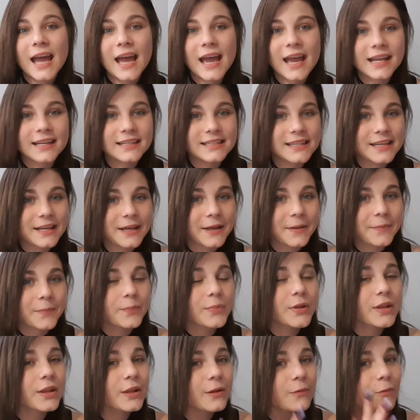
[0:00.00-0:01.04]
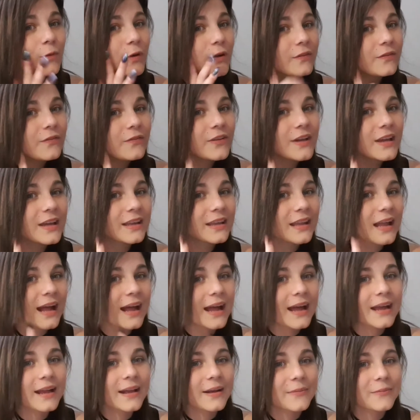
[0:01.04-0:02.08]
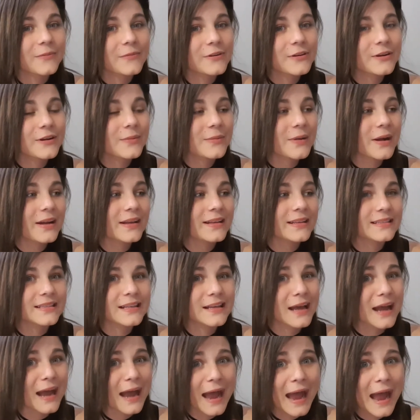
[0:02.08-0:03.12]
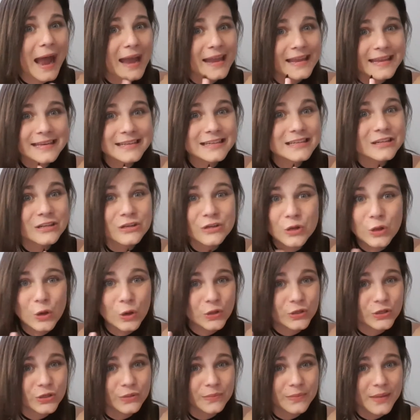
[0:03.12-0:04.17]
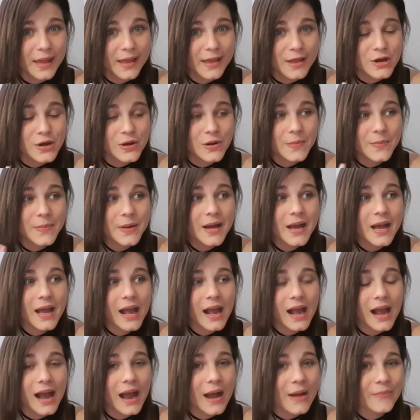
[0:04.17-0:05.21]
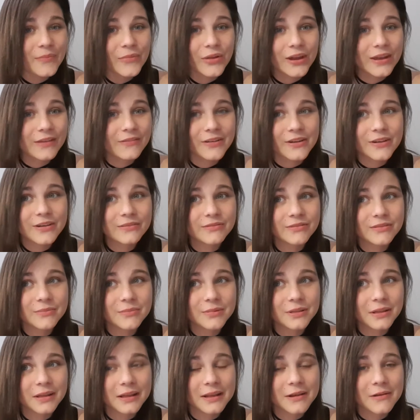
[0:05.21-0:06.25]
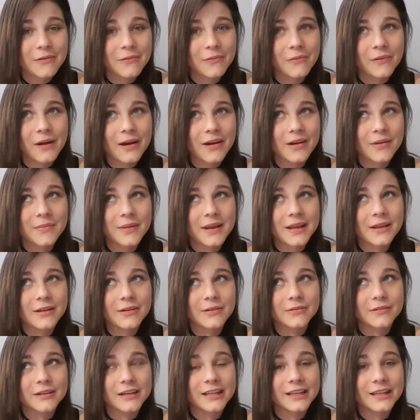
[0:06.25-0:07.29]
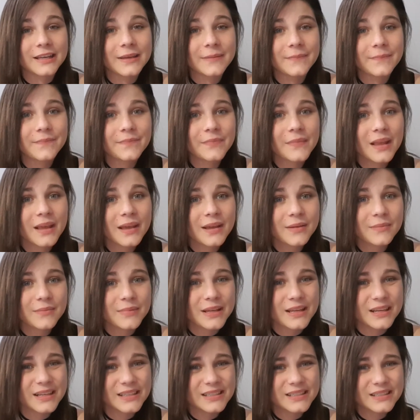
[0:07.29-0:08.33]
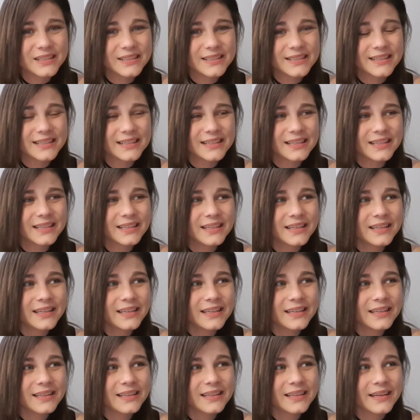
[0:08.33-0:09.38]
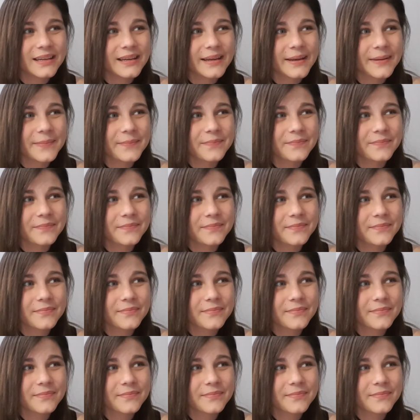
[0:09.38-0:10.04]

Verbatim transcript: And yeah, but the one thing that I am worried about is I cannot do makeup. I'm not even comfortable like wearing makeup really because um